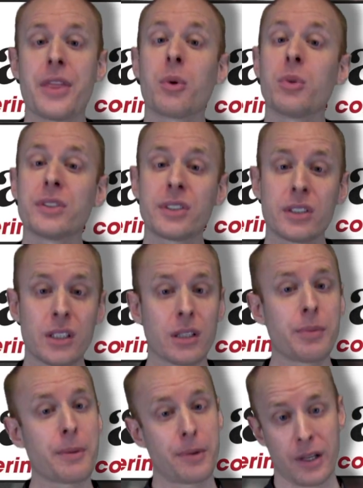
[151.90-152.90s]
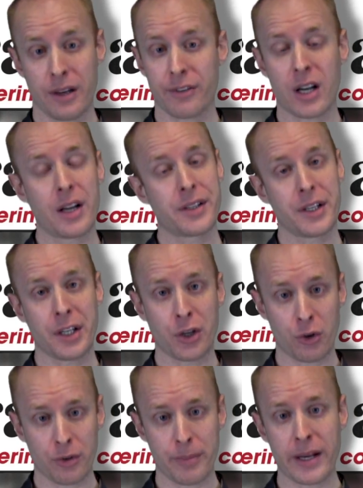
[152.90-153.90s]
there will still be plenty of content in
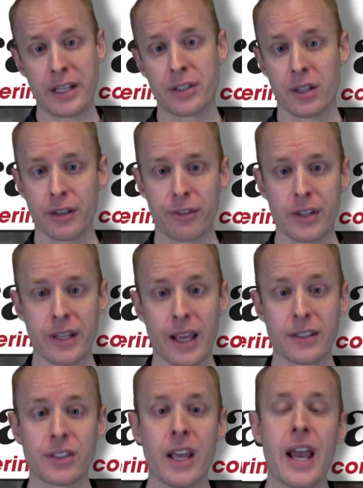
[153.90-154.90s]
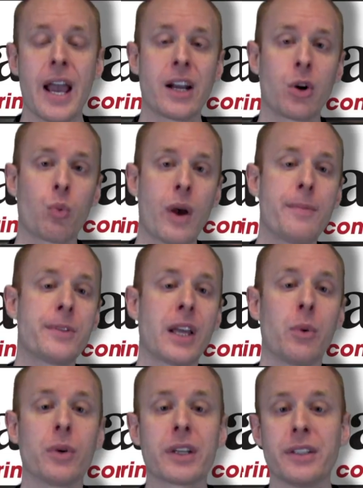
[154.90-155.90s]
our remaining delivery dates, and our
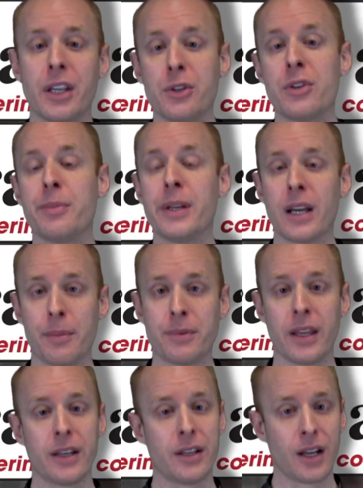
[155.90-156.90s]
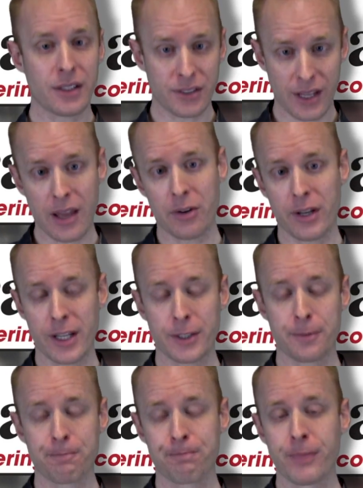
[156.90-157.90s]
website will continue to be updated on
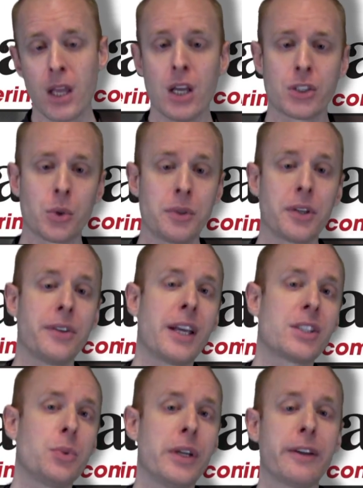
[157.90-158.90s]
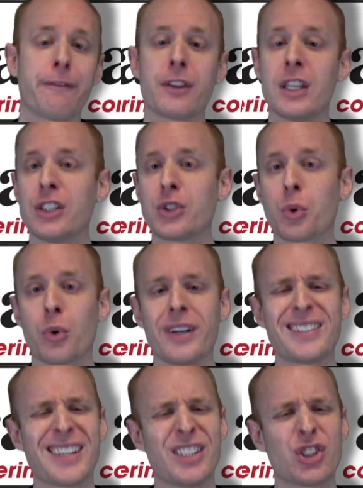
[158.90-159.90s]
Saturdays. So until next week, for these
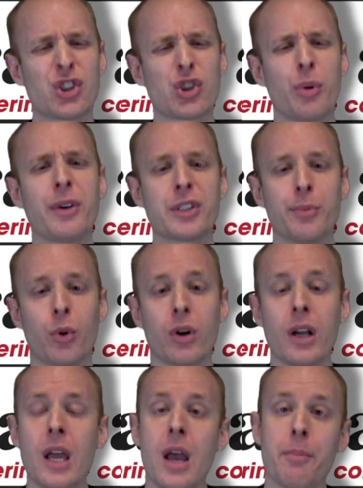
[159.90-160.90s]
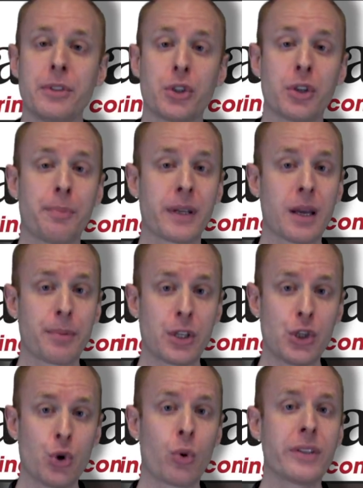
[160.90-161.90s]
stories and so much more, be sure to pick up
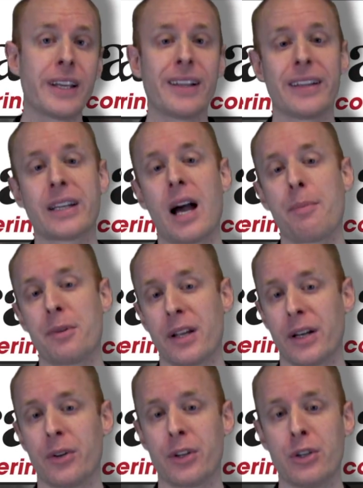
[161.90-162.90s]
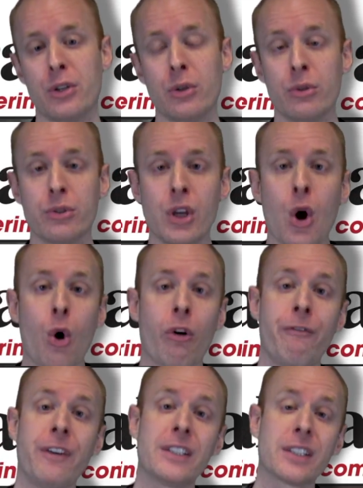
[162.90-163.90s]
your daily copy of the Herald and News or
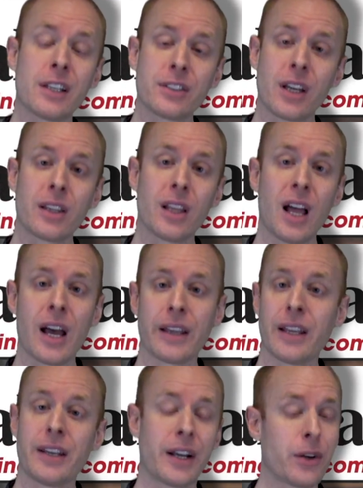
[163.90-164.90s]
visit us online at